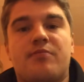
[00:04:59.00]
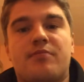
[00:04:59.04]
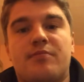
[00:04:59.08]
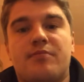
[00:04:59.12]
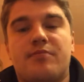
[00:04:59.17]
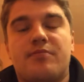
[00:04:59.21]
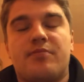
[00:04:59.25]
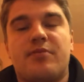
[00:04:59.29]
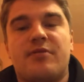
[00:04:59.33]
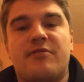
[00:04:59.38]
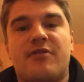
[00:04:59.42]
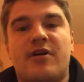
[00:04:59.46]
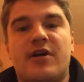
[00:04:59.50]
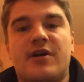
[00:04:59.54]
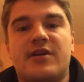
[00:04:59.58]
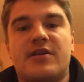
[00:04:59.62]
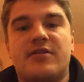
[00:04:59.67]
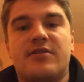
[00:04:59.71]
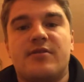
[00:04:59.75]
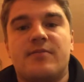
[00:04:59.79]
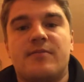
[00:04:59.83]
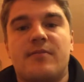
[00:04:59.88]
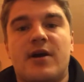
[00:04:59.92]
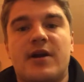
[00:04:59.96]

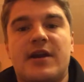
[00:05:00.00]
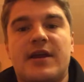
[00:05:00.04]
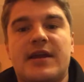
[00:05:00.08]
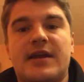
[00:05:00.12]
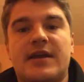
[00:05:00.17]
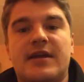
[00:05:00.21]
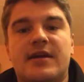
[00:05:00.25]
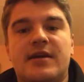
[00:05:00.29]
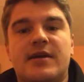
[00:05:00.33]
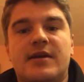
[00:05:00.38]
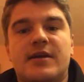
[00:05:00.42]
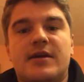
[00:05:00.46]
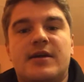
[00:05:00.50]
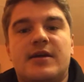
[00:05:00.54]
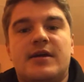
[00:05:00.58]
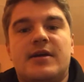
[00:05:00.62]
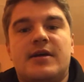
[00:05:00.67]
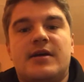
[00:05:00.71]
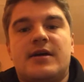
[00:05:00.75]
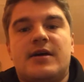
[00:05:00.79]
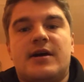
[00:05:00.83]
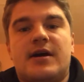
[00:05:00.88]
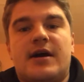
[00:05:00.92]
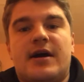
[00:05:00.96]
providing the money
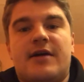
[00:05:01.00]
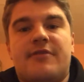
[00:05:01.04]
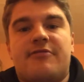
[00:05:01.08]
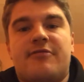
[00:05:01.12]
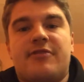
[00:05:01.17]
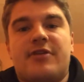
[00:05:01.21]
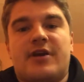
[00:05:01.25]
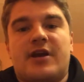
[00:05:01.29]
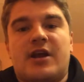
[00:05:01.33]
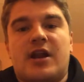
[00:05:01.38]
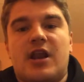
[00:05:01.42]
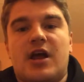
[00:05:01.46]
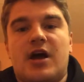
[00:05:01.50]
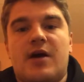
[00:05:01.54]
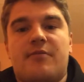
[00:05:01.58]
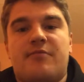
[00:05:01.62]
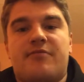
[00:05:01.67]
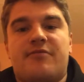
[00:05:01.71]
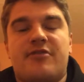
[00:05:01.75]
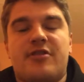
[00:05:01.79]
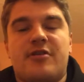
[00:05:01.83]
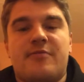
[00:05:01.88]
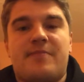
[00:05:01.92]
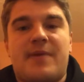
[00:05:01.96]
for the club,
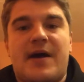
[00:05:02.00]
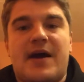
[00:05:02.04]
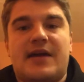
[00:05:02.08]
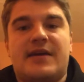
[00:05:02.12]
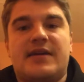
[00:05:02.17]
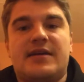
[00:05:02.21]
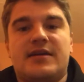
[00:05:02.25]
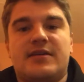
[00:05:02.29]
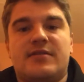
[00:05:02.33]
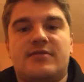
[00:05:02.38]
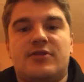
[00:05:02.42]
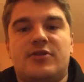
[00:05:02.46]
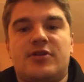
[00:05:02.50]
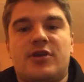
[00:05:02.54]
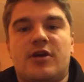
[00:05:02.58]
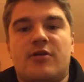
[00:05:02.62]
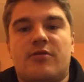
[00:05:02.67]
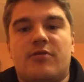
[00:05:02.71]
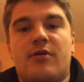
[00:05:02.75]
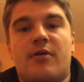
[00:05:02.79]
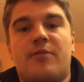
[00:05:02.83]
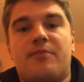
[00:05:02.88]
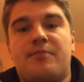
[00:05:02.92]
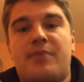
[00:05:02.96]
for the backing. You know,
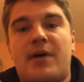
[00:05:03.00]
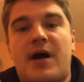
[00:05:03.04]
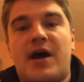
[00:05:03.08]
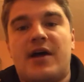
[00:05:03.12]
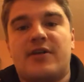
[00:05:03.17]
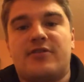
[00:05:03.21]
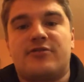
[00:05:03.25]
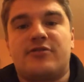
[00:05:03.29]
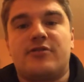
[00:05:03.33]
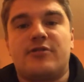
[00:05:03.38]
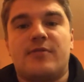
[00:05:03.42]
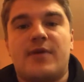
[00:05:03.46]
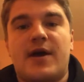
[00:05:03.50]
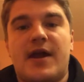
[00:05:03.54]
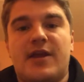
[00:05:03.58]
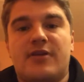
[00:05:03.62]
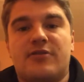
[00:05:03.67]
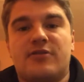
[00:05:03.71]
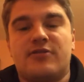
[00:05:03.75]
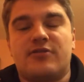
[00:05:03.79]
the past two managers,